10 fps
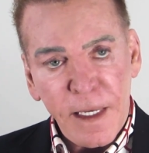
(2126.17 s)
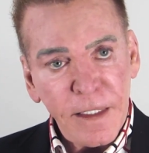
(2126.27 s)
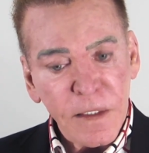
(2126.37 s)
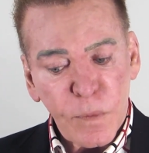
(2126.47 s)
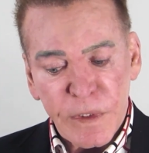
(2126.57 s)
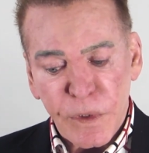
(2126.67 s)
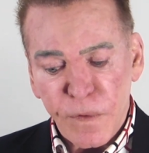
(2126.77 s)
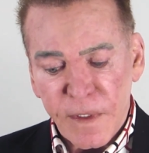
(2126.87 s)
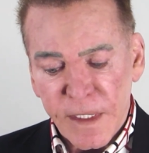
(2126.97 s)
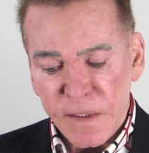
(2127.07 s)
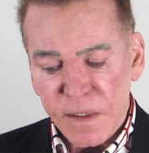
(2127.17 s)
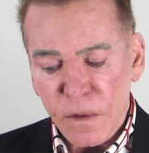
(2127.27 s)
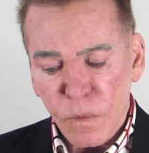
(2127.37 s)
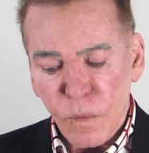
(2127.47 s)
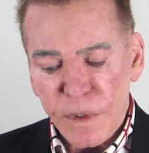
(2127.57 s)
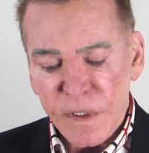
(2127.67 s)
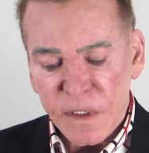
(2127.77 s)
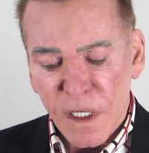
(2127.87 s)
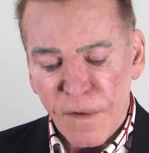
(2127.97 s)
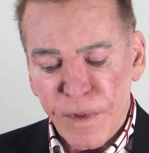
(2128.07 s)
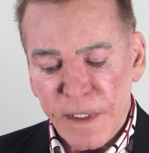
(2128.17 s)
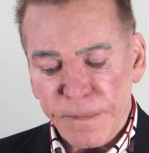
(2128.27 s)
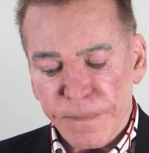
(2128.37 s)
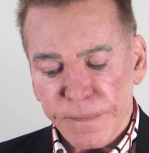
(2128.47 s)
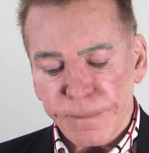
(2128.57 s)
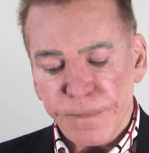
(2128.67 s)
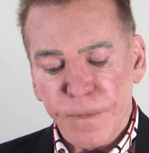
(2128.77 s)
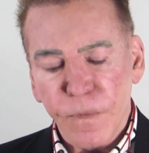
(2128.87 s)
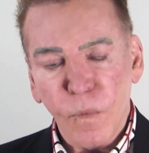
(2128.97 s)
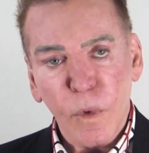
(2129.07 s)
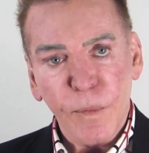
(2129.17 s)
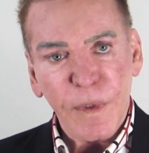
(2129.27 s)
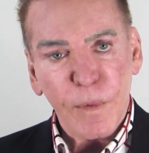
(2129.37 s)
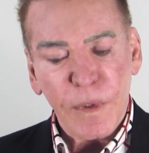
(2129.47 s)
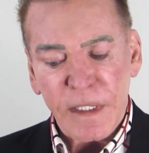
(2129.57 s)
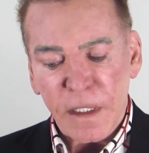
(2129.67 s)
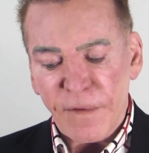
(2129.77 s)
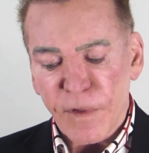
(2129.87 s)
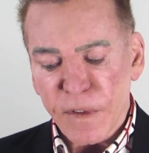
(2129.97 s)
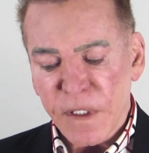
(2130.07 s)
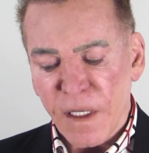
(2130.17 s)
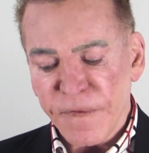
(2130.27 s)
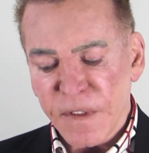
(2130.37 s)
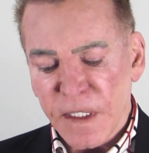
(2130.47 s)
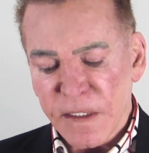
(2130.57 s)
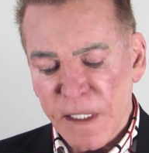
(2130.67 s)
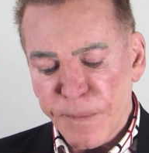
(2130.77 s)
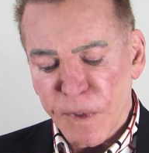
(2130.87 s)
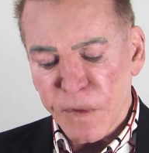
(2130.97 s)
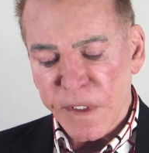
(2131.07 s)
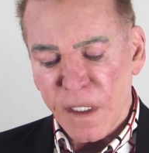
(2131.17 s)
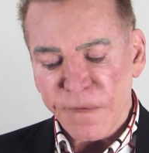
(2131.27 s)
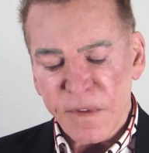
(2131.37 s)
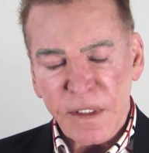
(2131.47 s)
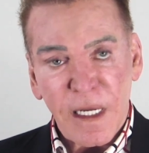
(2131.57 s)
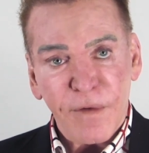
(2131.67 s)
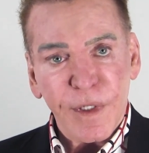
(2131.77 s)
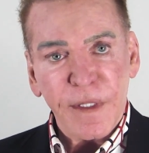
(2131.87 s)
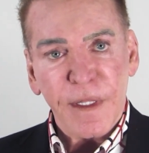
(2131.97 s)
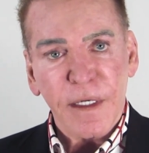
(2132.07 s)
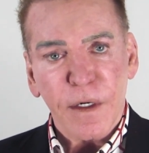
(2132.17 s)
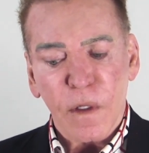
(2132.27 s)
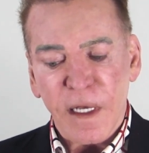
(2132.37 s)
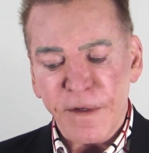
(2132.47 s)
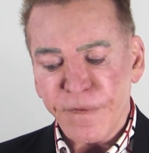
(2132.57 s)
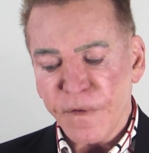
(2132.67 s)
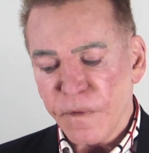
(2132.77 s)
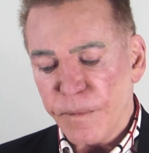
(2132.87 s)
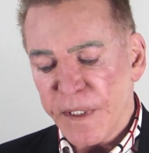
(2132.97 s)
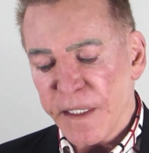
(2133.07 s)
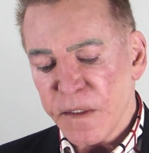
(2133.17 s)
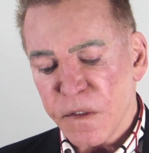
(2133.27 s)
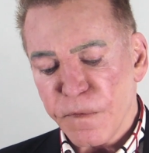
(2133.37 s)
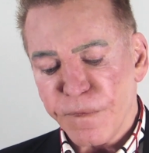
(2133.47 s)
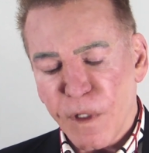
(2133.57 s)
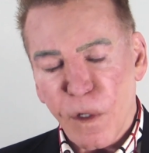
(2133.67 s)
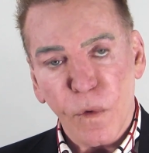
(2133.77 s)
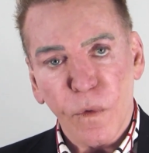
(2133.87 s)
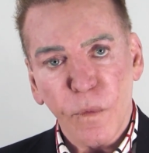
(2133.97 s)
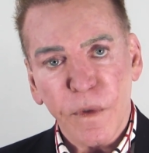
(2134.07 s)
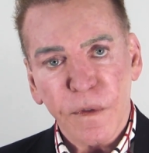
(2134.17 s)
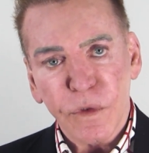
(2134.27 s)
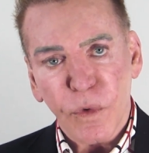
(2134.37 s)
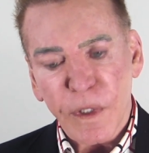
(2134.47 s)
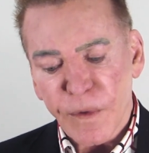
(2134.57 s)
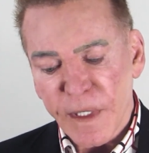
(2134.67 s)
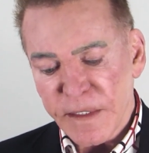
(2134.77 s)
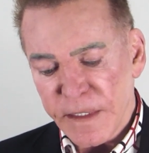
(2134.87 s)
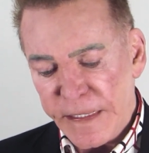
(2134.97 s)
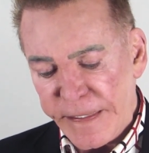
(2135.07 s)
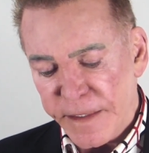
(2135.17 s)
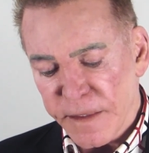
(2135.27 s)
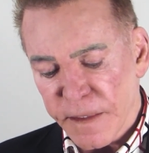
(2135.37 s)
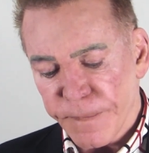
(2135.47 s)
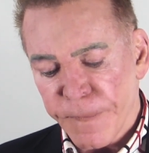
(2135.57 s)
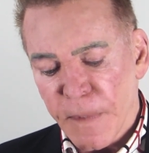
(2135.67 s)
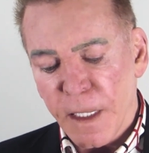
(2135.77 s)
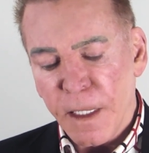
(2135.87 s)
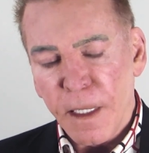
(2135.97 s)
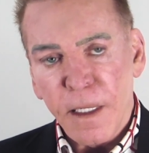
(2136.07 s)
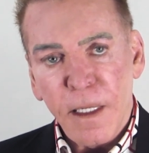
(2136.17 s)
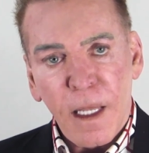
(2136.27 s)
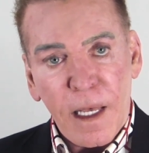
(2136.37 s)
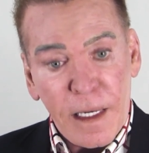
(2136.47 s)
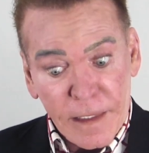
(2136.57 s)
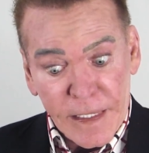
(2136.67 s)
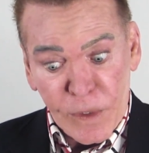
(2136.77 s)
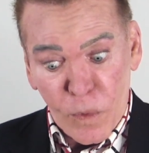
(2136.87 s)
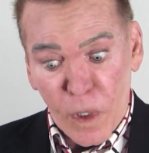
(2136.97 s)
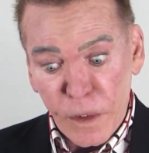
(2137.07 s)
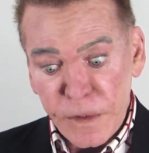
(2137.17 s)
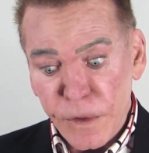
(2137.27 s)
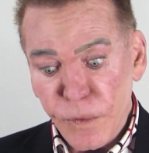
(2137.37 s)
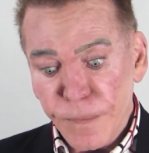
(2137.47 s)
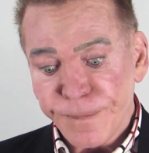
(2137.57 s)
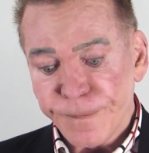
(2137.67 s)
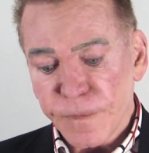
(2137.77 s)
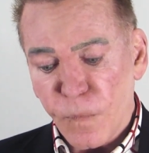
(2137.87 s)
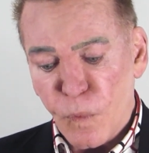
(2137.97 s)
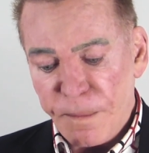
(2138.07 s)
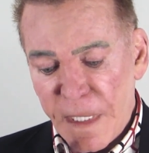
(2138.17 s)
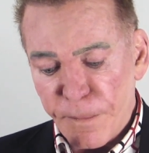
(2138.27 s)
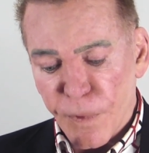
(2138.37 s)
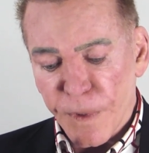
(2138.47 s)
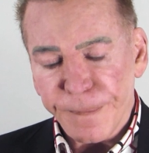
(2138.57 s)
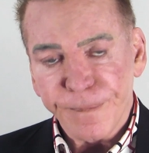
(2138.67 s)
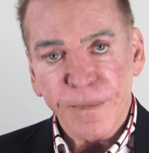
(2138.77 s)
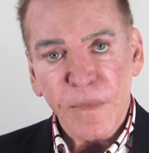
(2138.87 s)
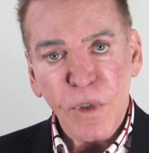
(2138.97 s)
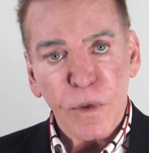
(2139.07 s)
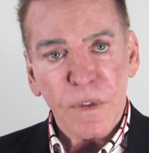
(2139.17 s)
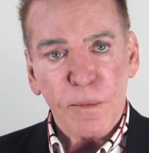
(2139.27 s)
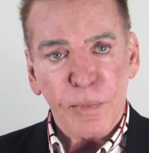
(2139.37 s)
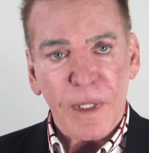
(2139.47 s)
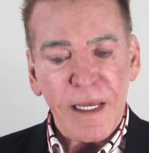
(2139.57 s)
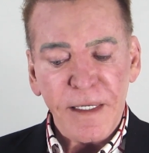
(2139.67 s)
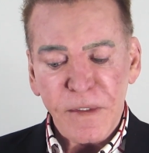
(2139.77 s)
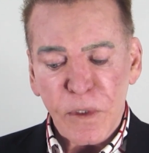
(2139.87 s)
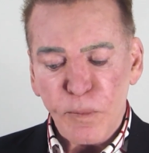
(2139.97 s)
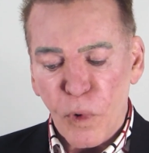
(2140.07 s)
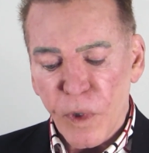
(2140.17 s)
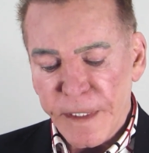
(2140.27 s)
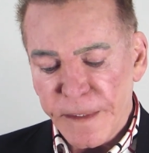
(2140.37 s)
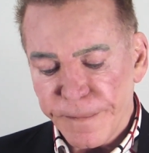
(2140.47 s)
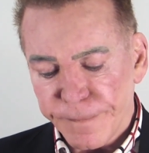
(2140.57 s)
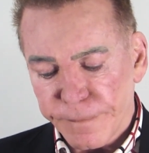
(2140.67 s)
And as we do this, we're discovering, when we really love ourselves and accept ourselves, that everything in our life begins to flow with joy, grace, and ease. I'd like you all to remember, you're supplied and supported,